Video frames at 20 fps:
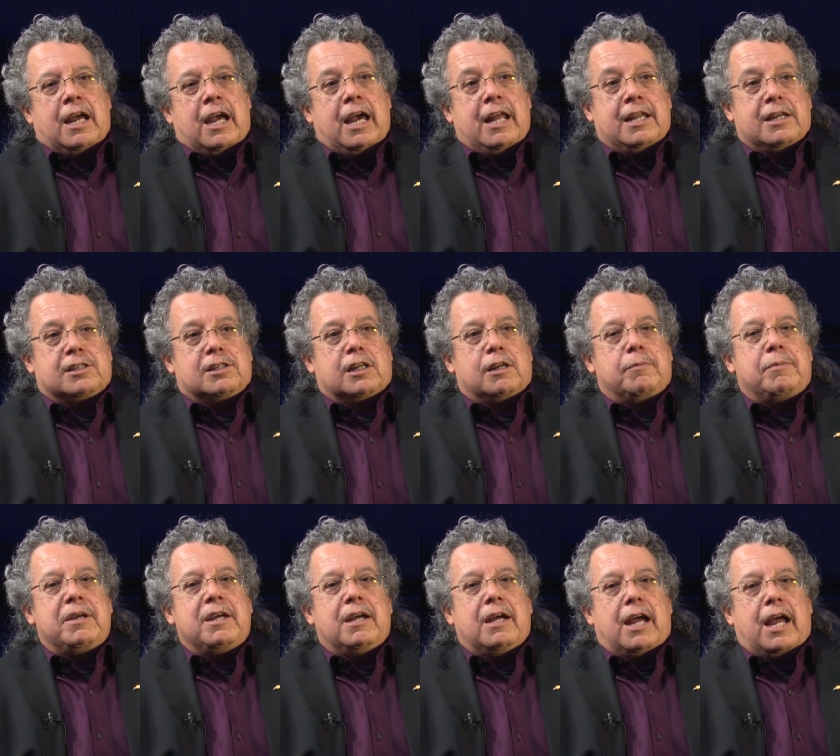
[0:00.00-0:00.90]
And it's going to
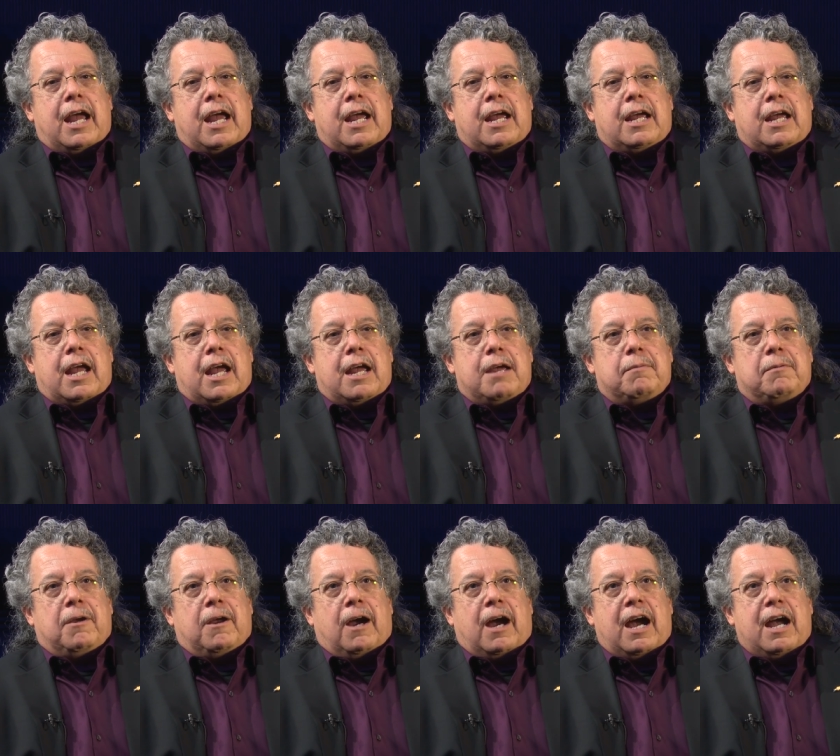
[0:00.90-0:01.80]
be
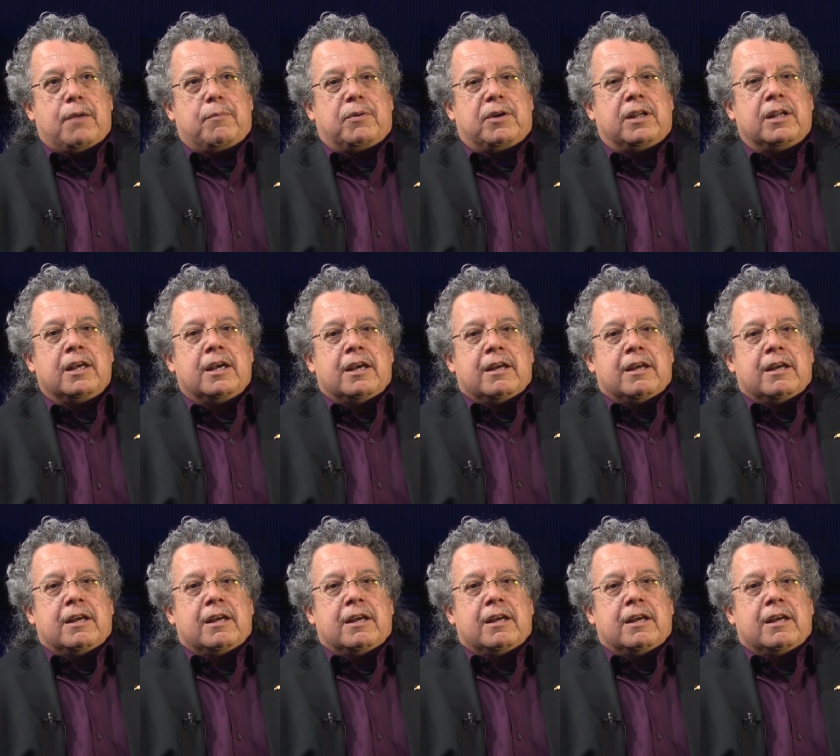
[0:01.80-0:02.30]
a, a hybrid